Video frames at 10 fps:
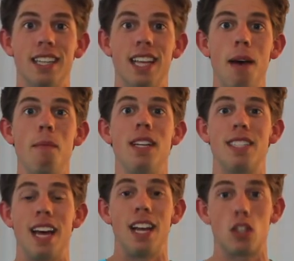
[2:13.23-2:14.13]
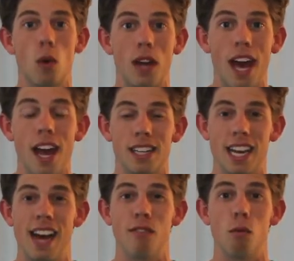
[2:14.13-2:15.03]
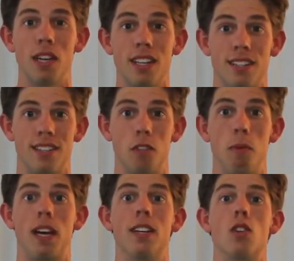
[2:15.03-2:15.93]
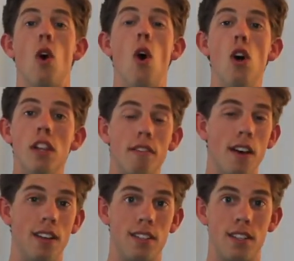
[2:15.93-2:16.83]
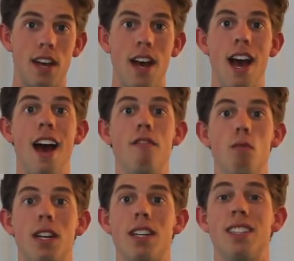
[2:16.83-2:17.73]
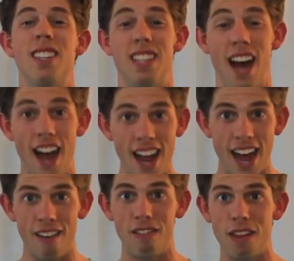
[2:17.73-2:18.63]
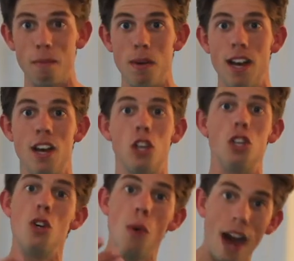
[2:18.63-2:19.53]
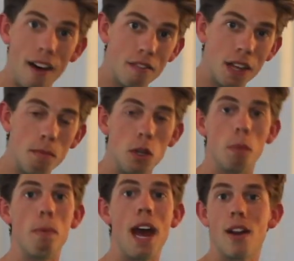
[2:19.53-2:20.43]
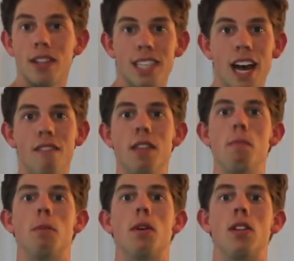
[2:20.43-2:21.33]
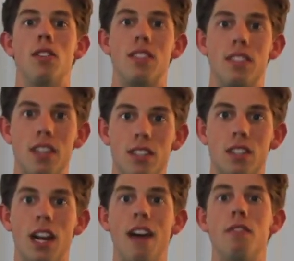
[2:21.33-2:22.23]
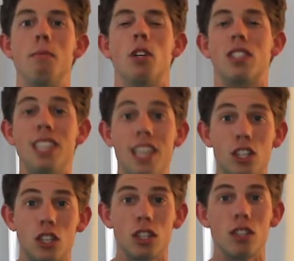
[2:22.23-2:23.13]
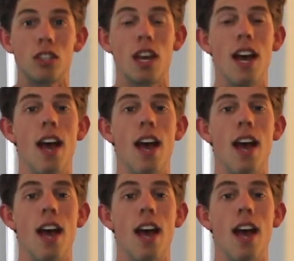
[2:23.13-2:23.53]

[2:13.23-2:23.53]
then that means that it's okay to have weaknesses, because all of us have weaknesses. I have them, you have them, your parents have them, your brother and sister have them, your teachers.